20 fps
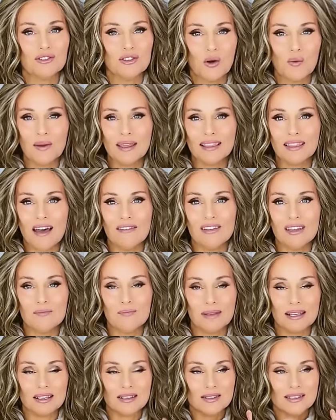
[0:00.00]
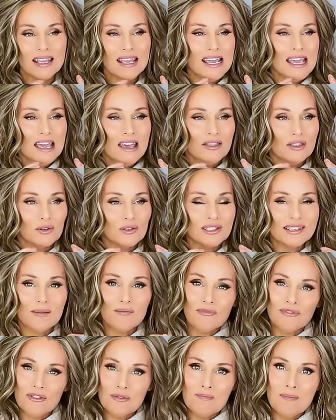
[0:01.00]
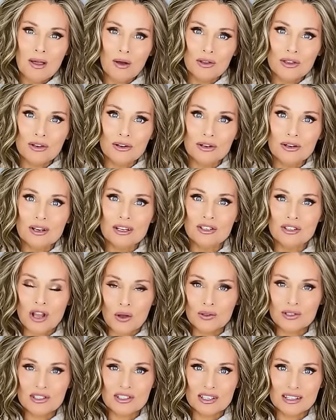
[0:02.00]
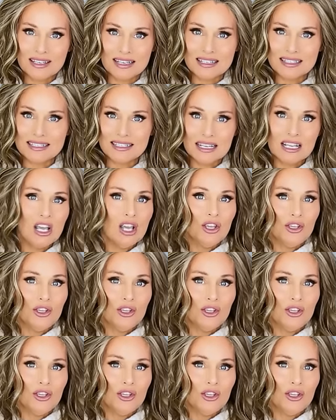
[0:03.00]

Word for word: Don't we love it? Because there's some familiar notes to this.